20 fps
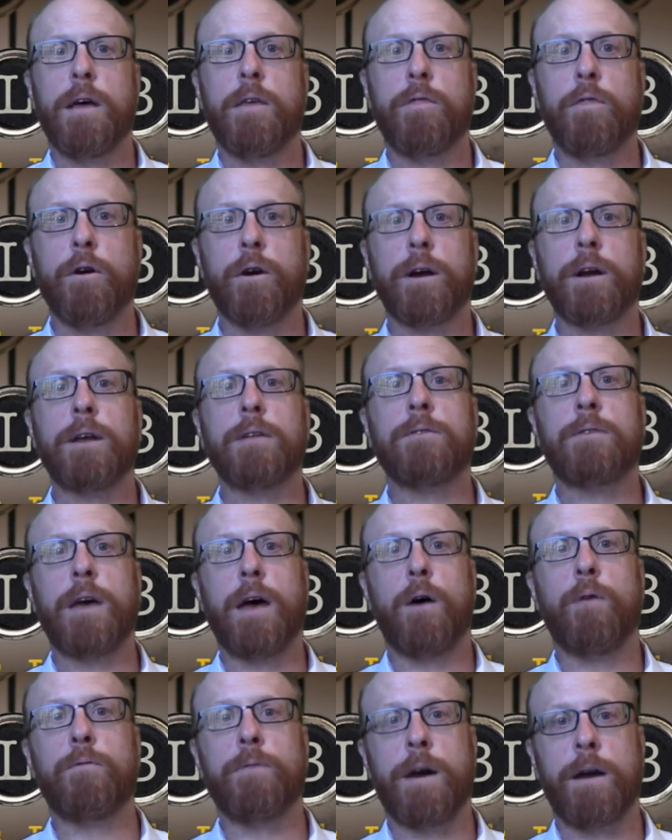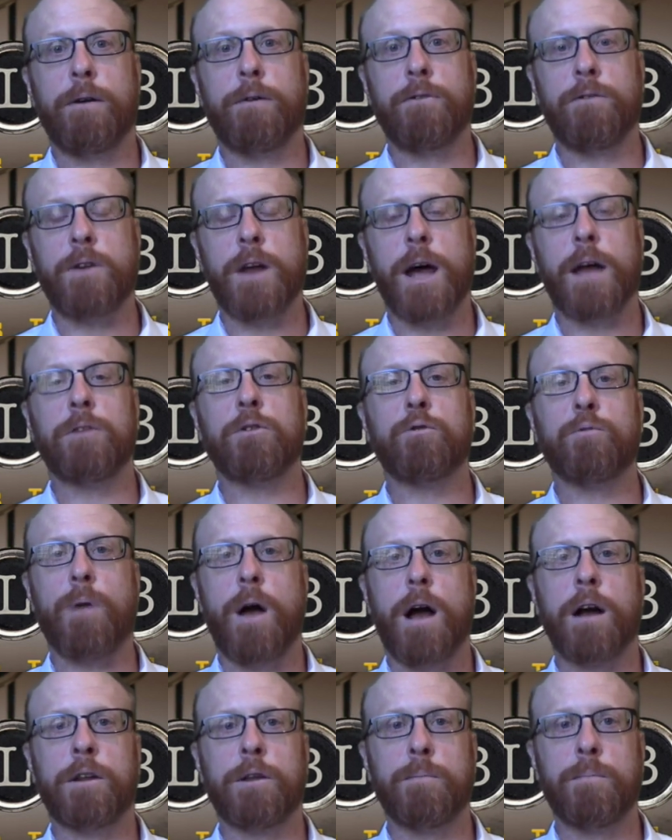they're going to tell veterans not to
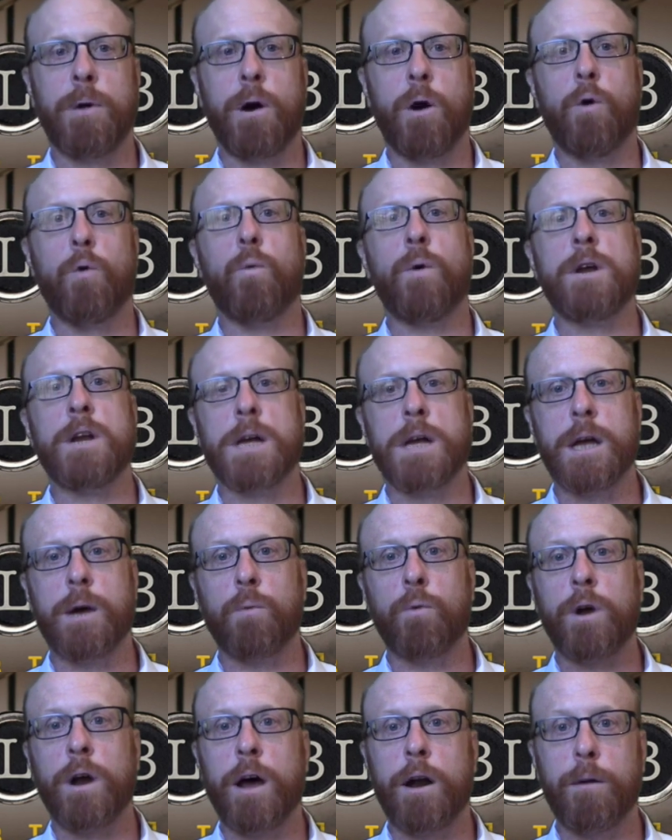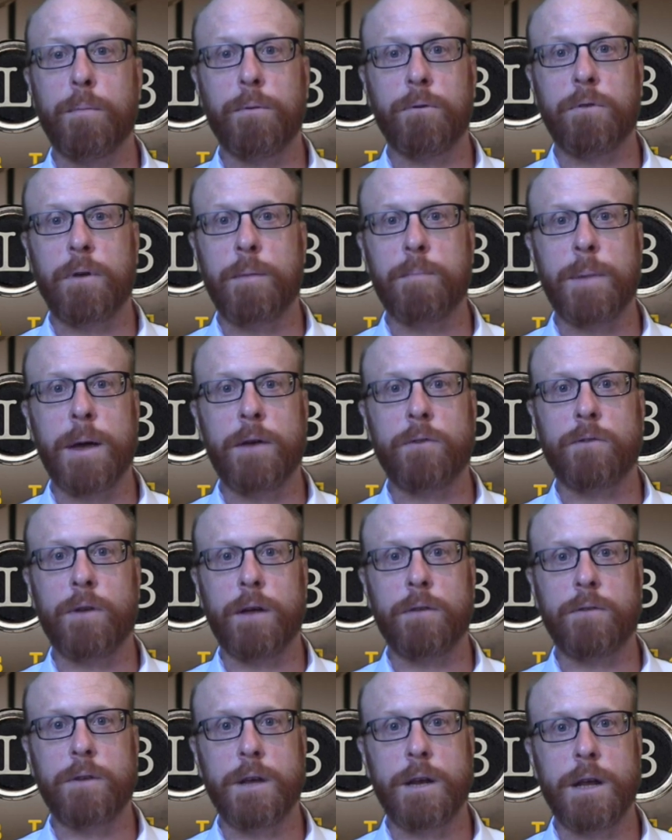rock the boat. When you get 100% based
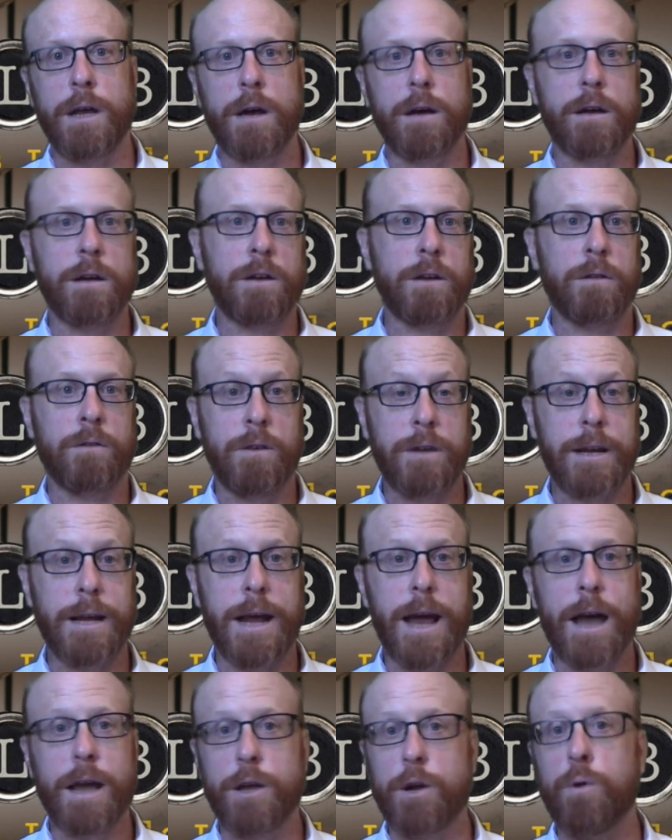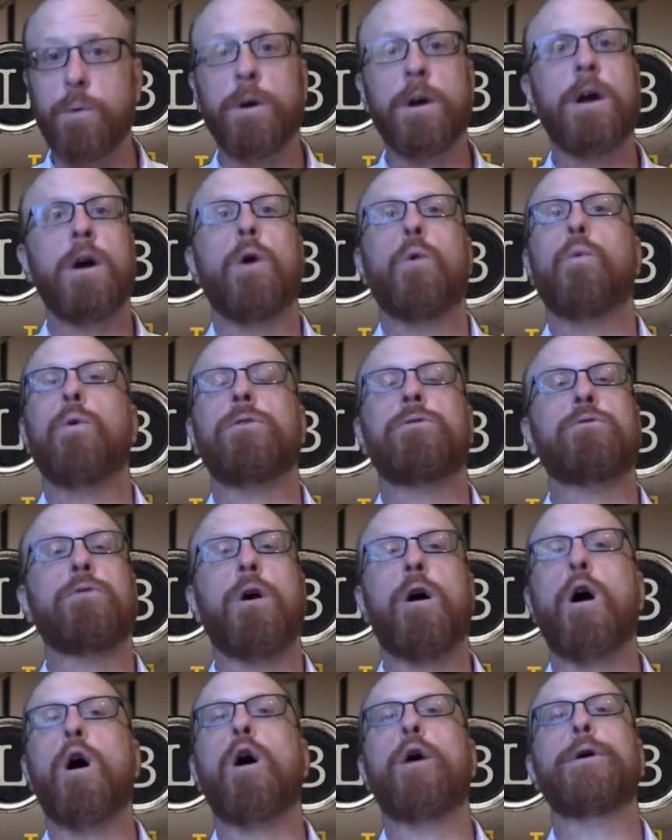on TDIU,
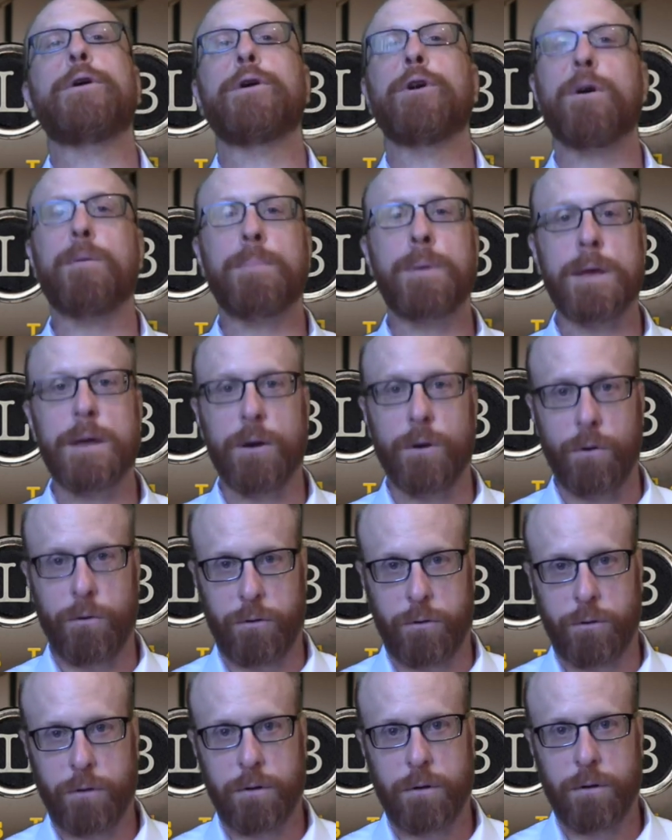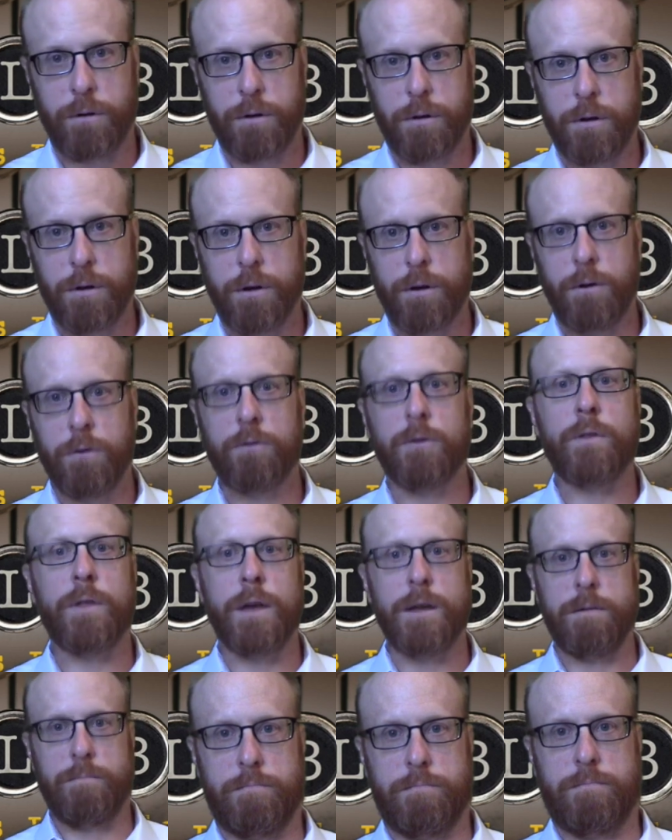withdraw all your appeals so
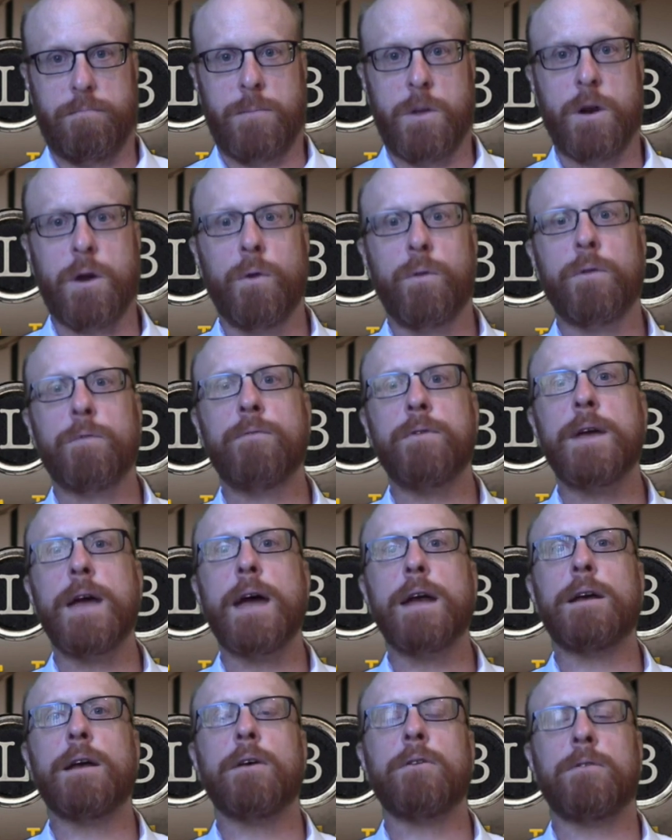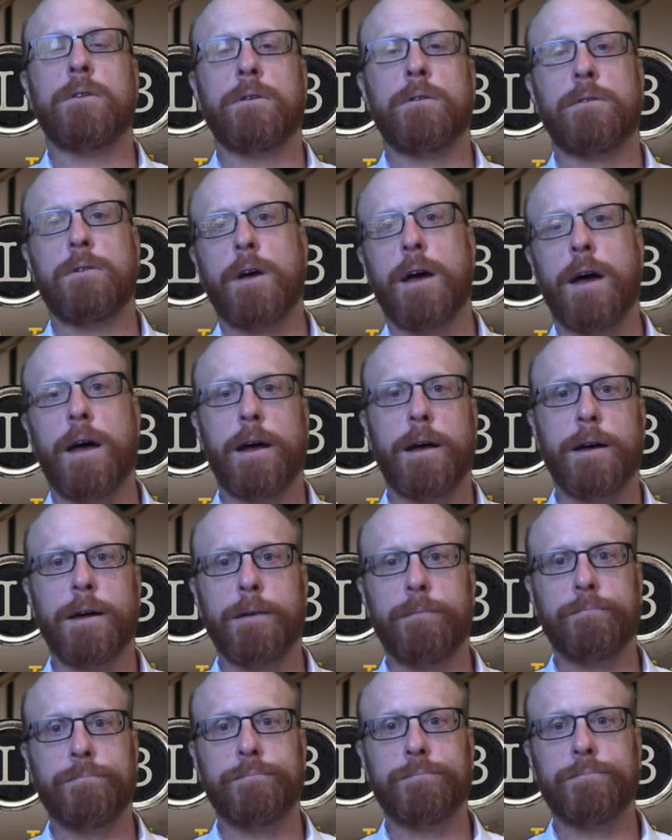that the VA doesn't
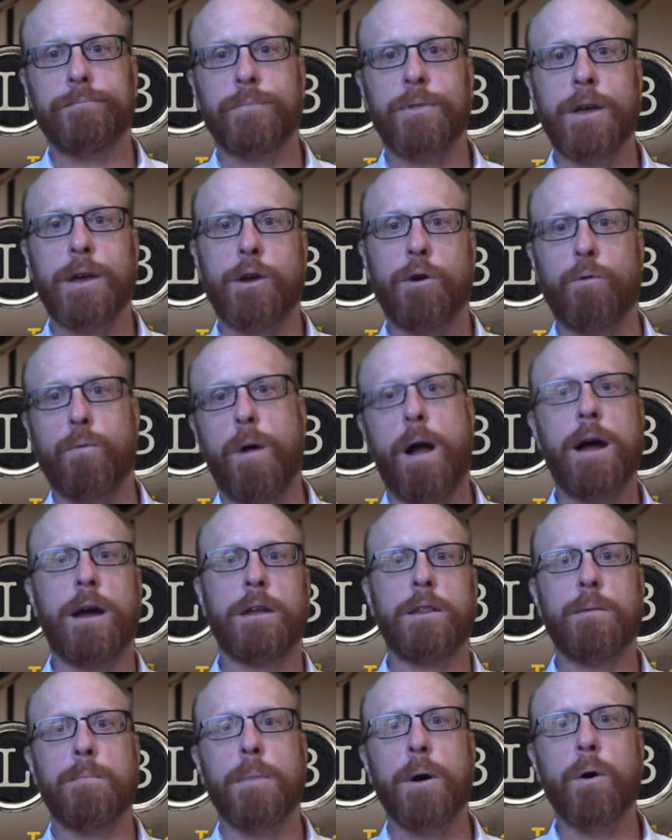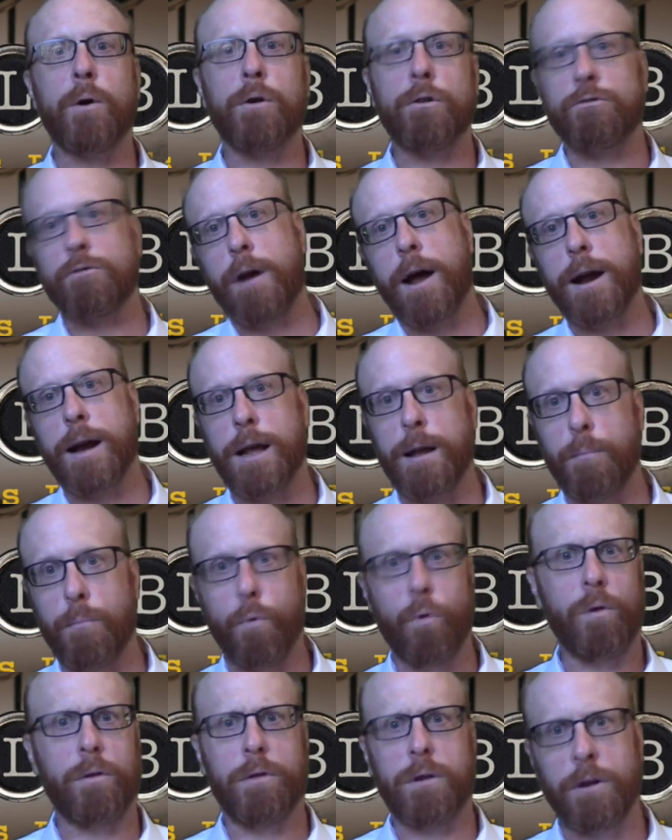think you're rocking the boat or trying to get
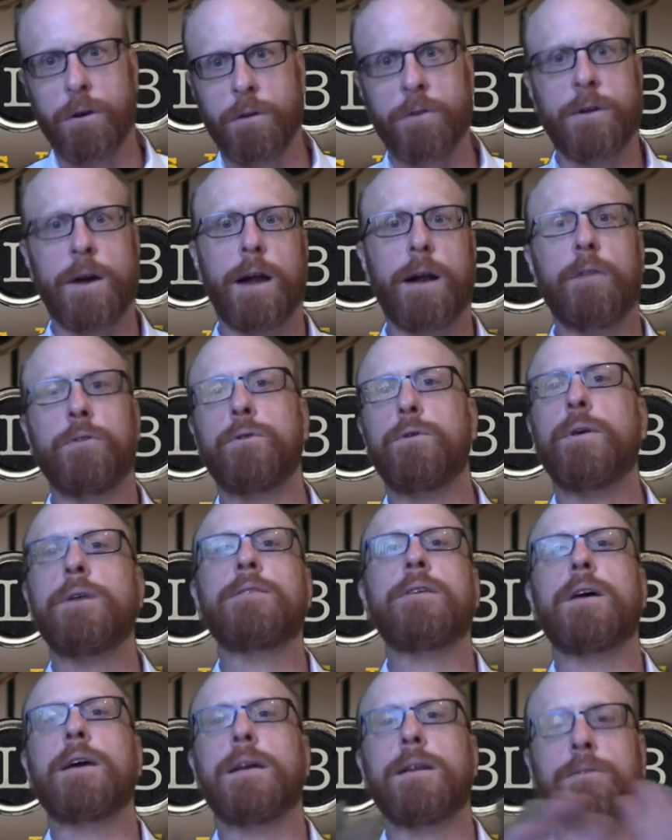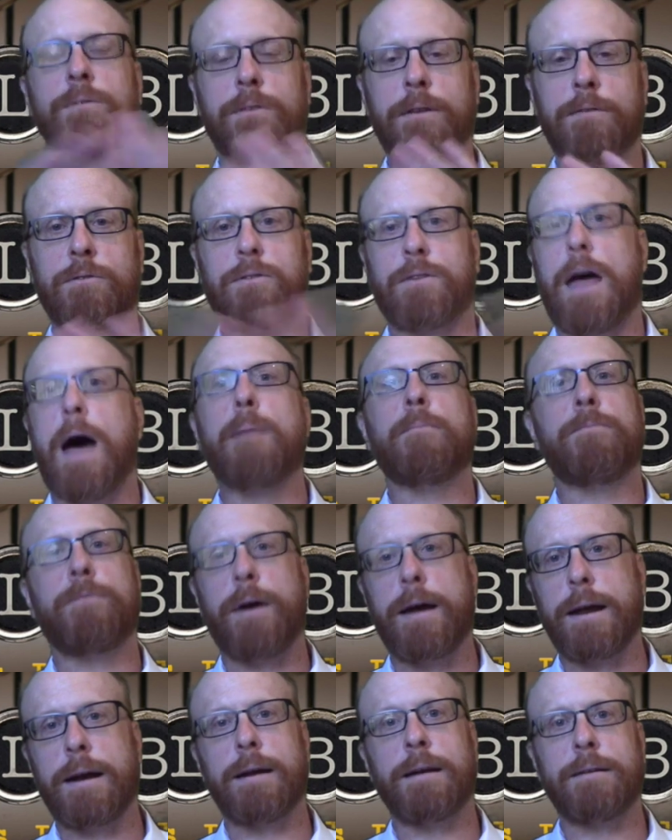more than you're entitled to. They tell you to stop
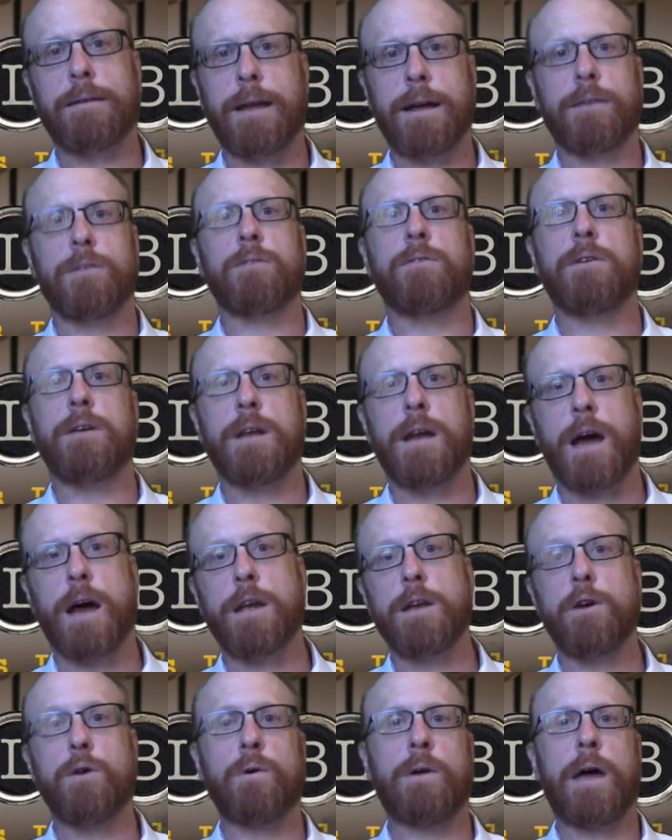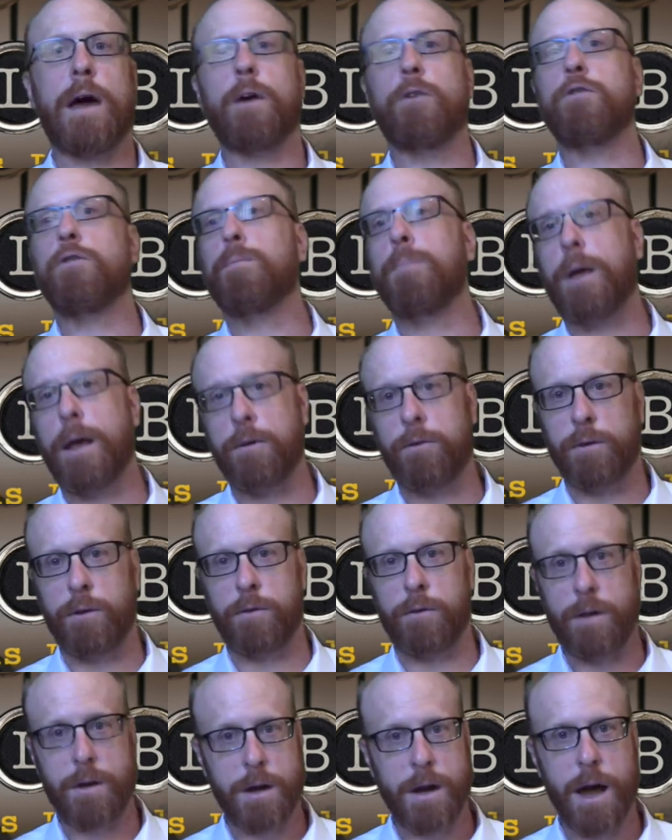fighting, take the TDIU, count your blessings
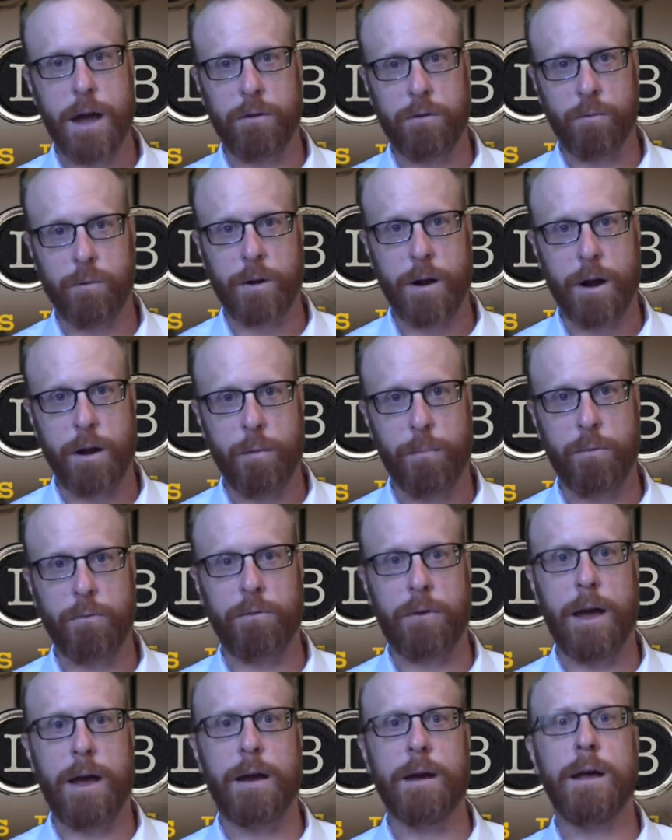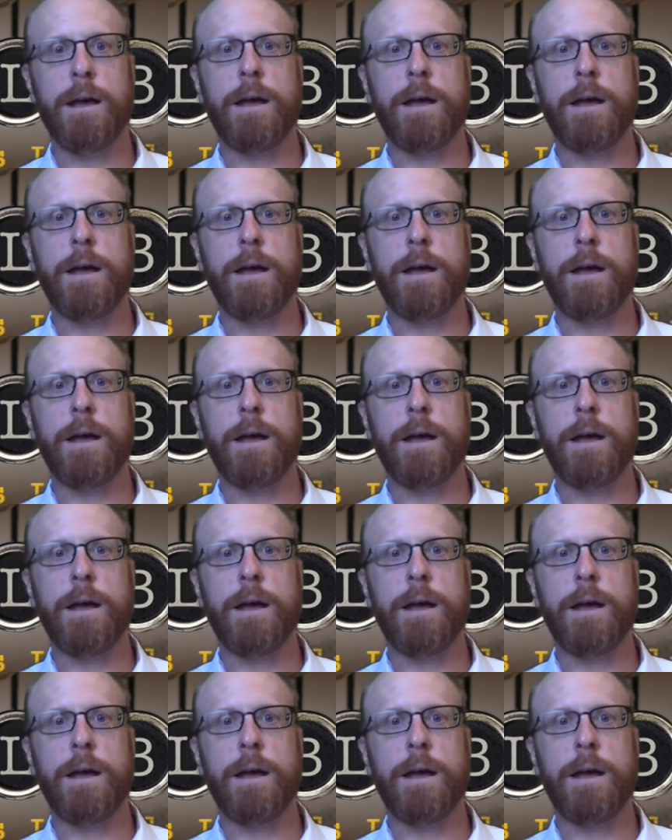that you got to 100%.